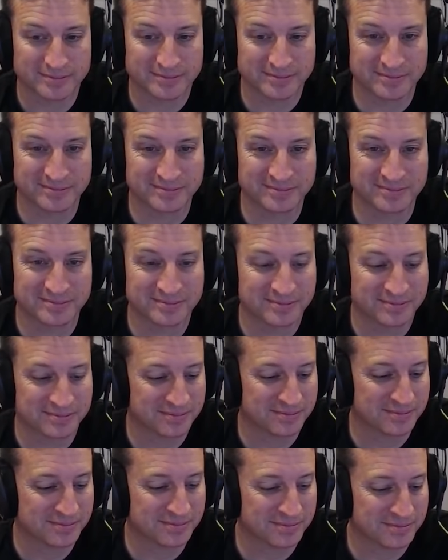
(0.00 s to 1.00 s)

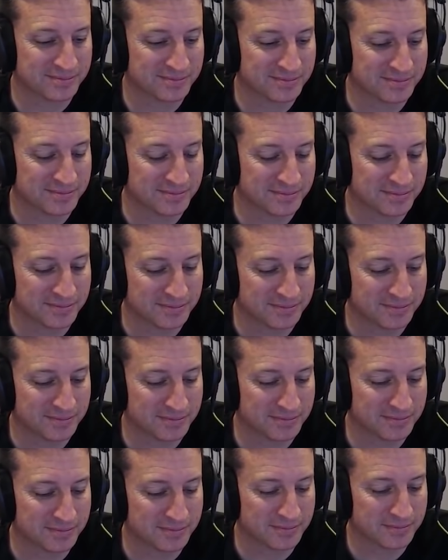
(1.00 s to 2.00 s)

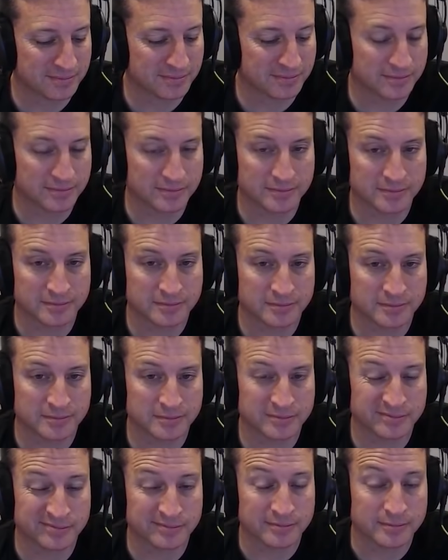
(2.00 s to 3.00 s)

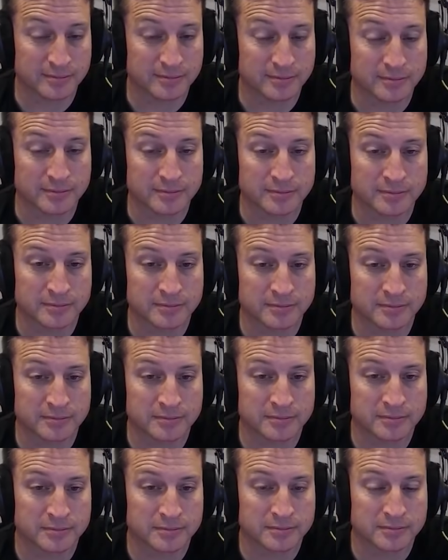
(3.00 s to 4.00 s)

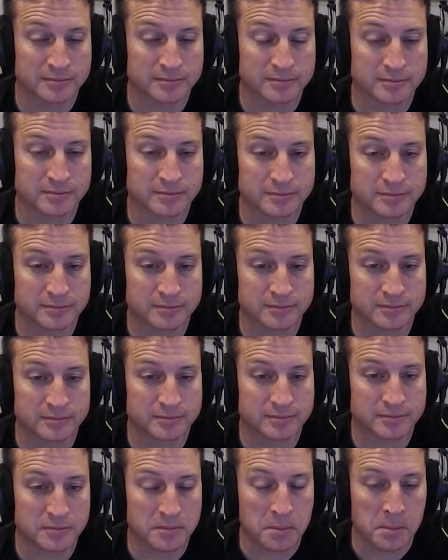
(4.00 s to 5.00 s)

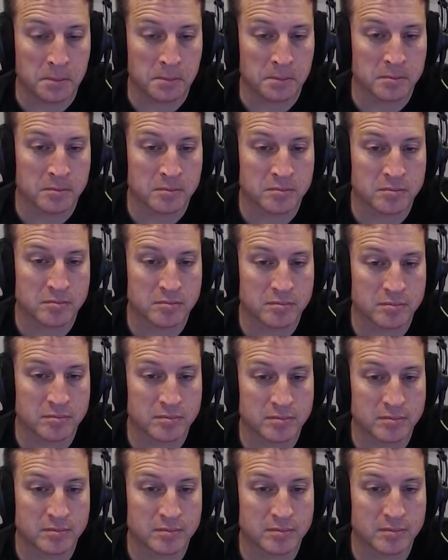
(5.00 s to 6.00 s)

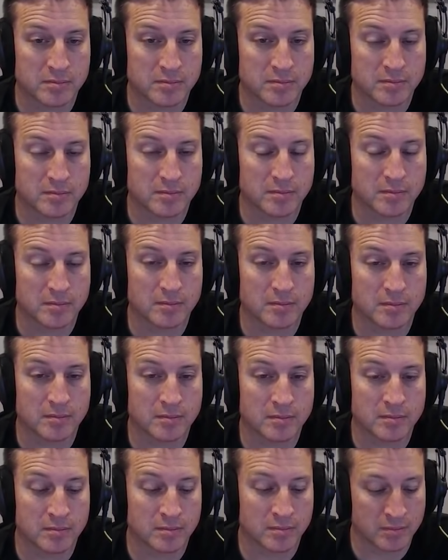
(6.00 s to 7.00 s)

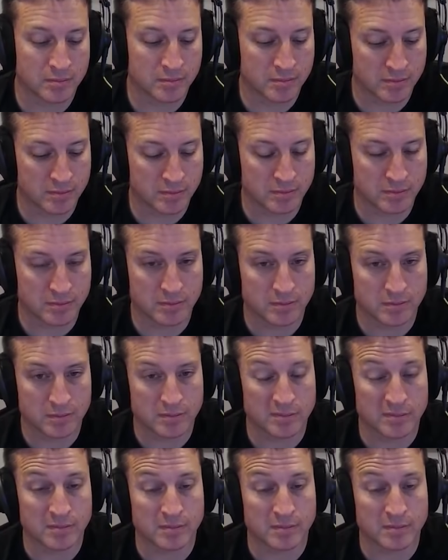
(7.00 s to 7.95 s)
The person shown says nothing.